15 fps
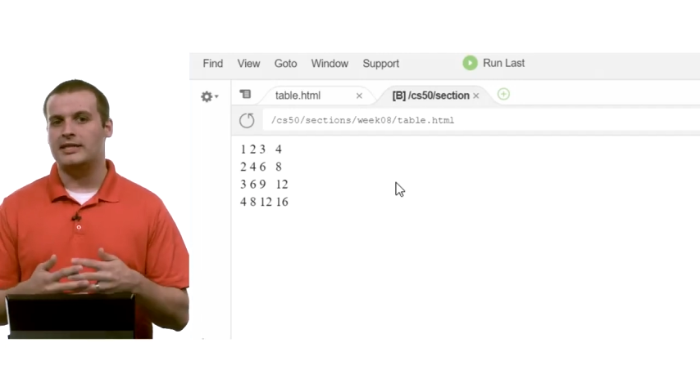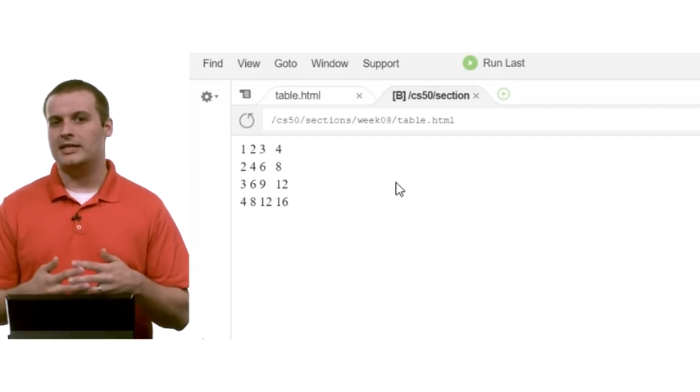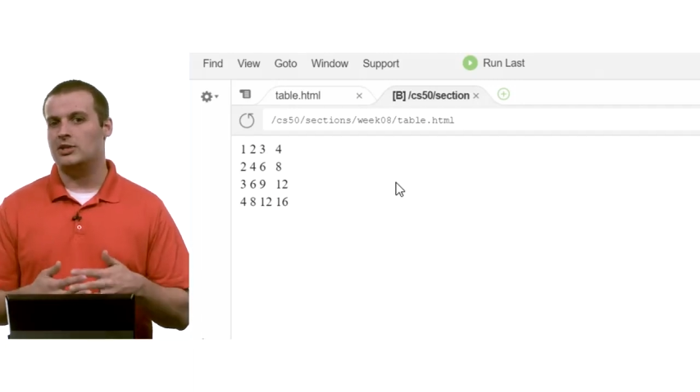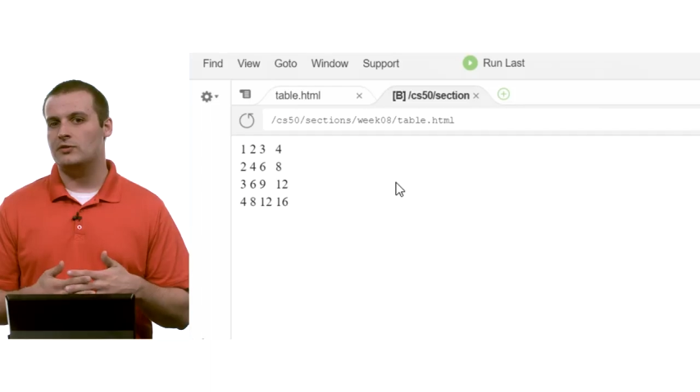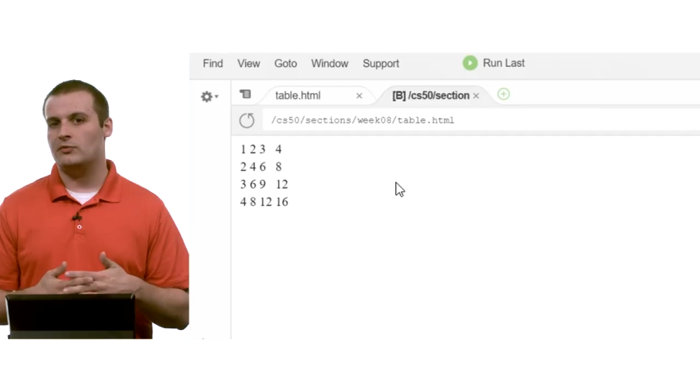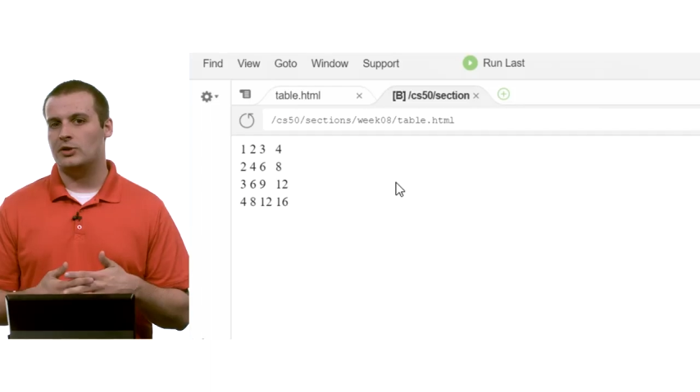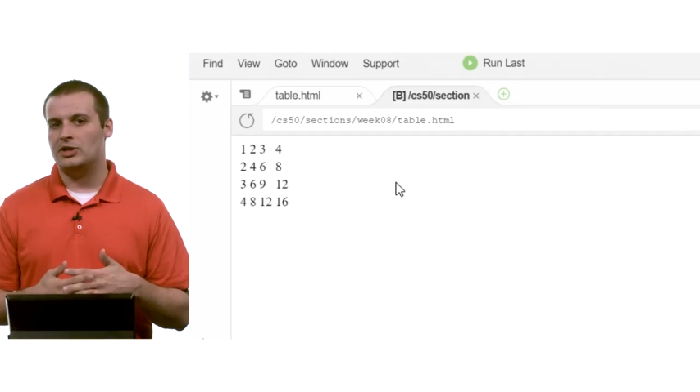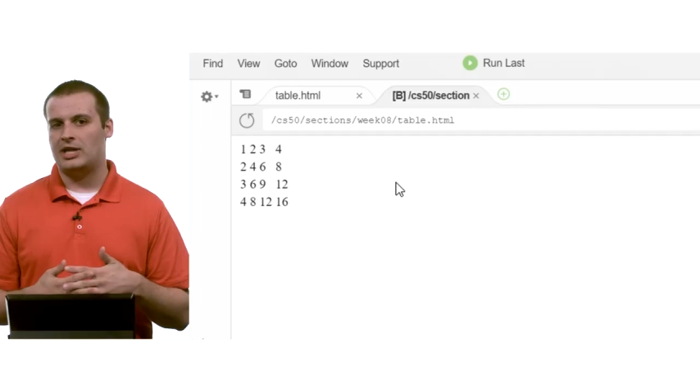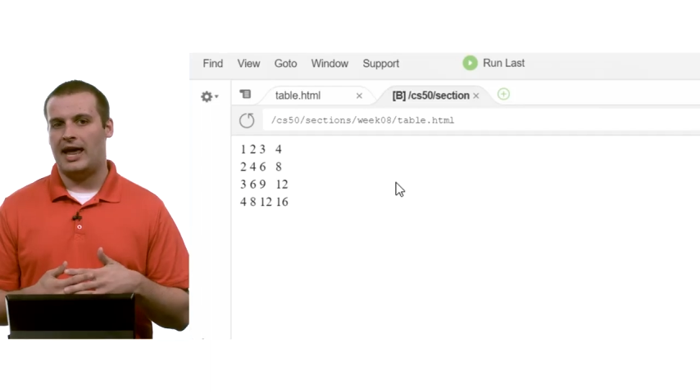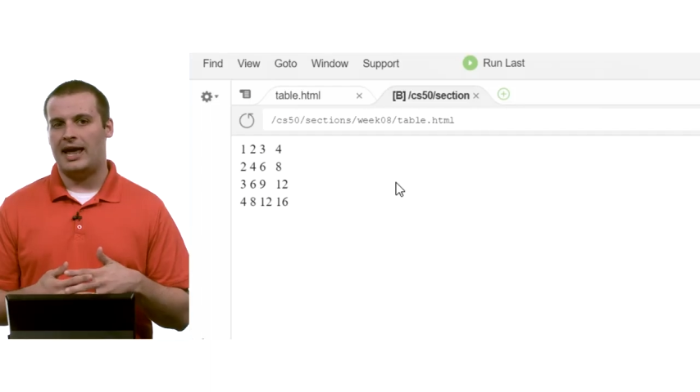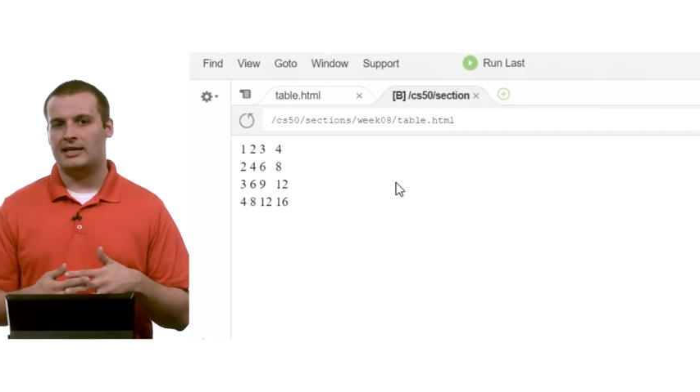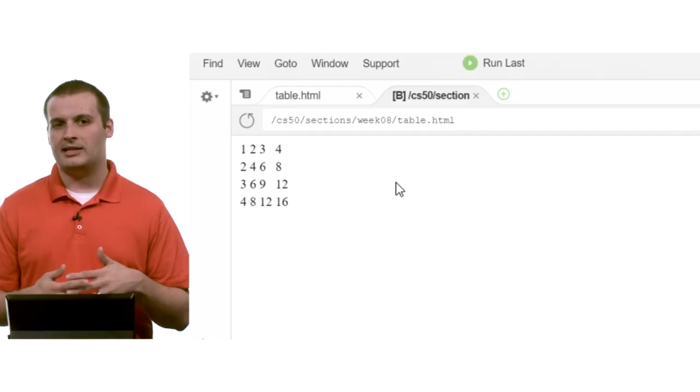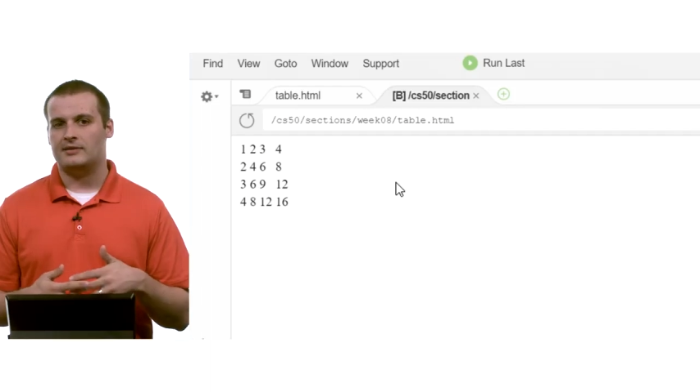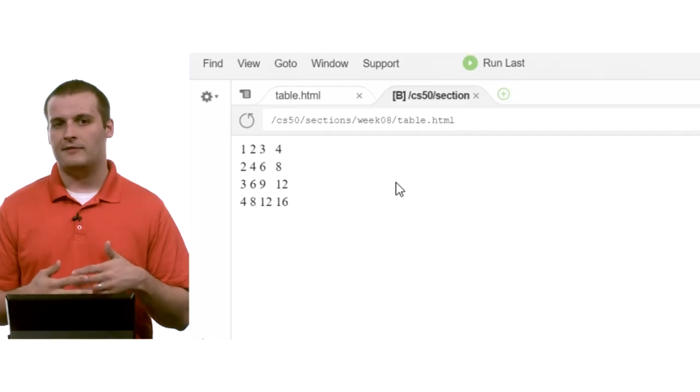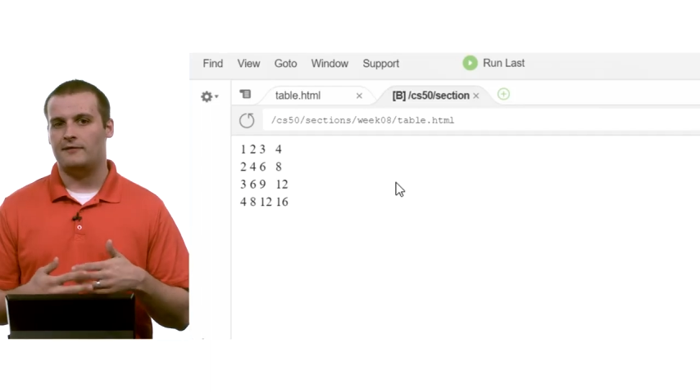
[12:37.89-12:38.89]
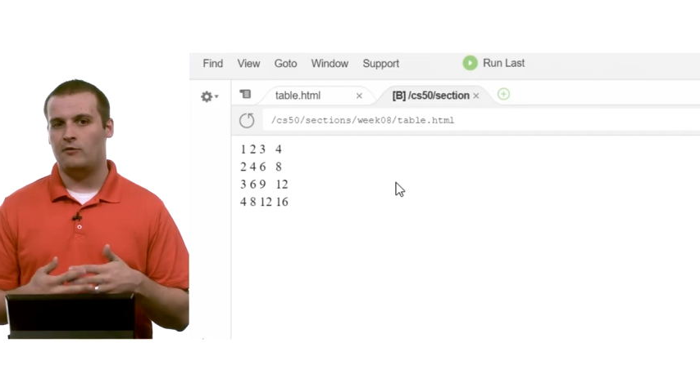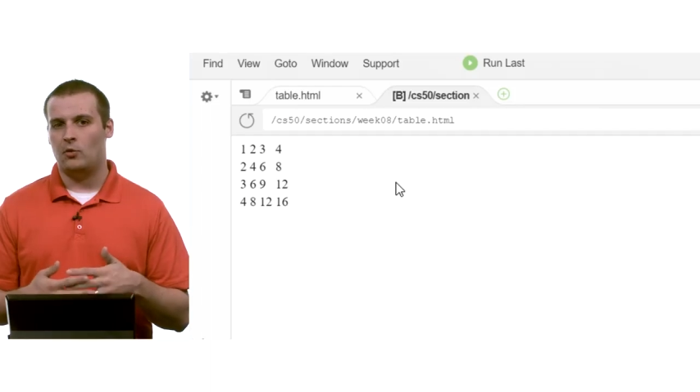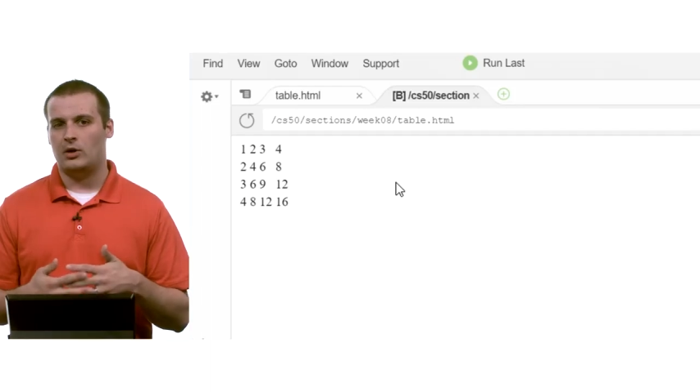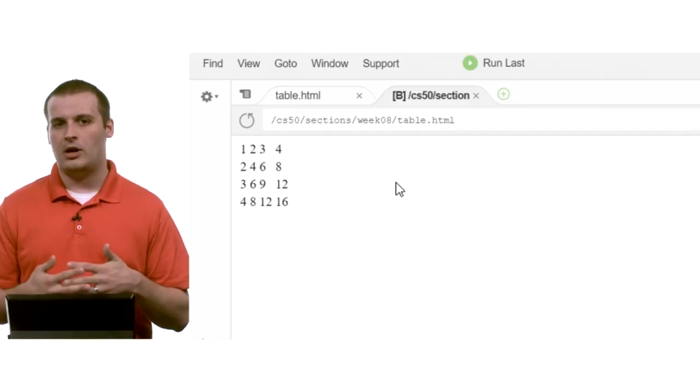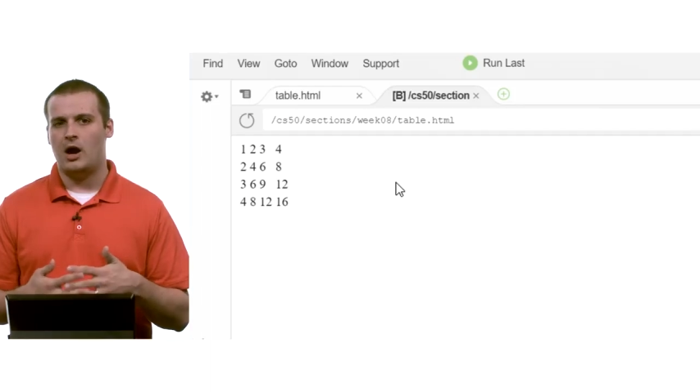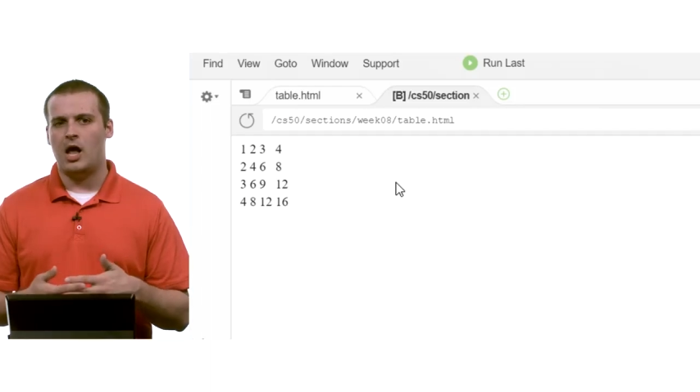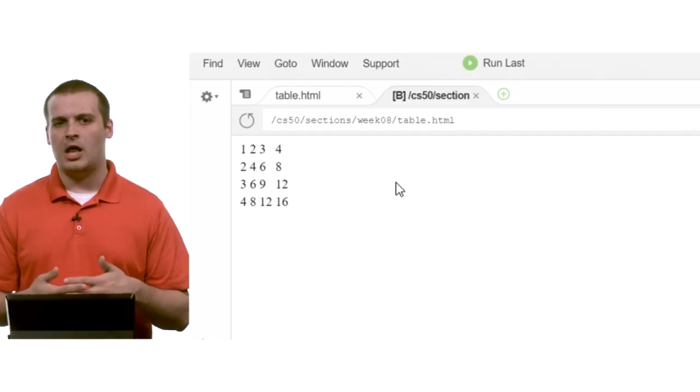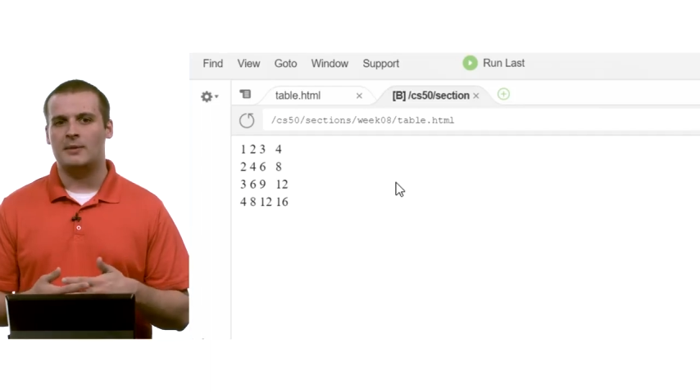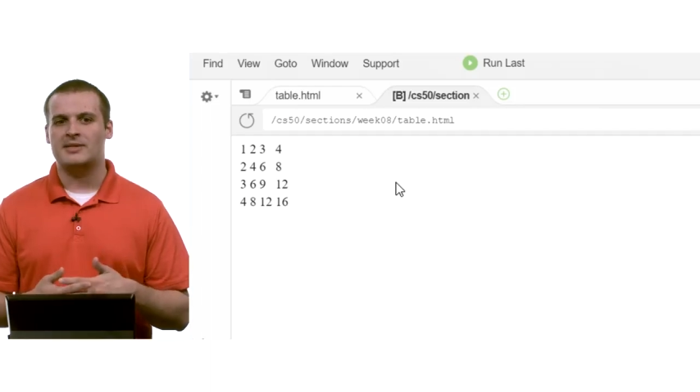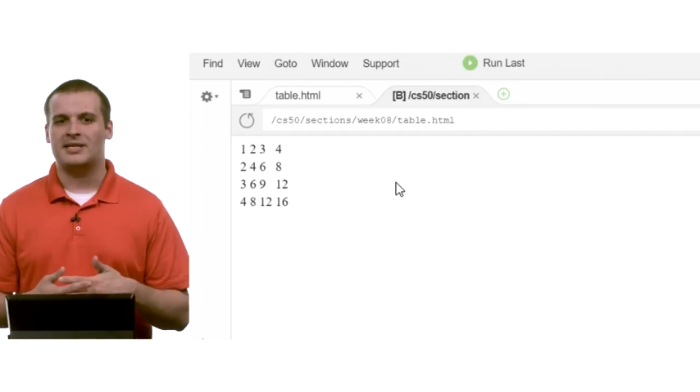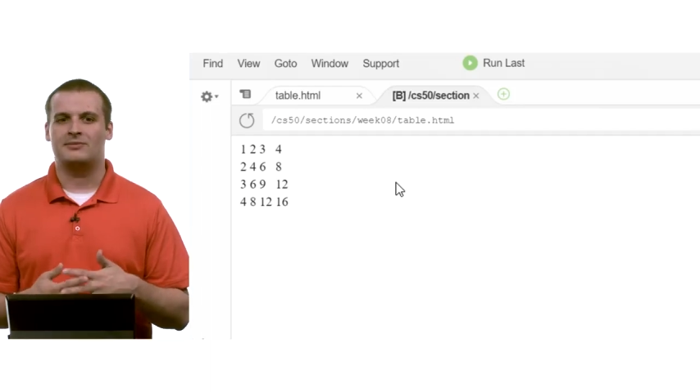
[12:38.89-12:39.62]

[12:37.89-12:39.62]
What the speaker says: each of which has 4 columns.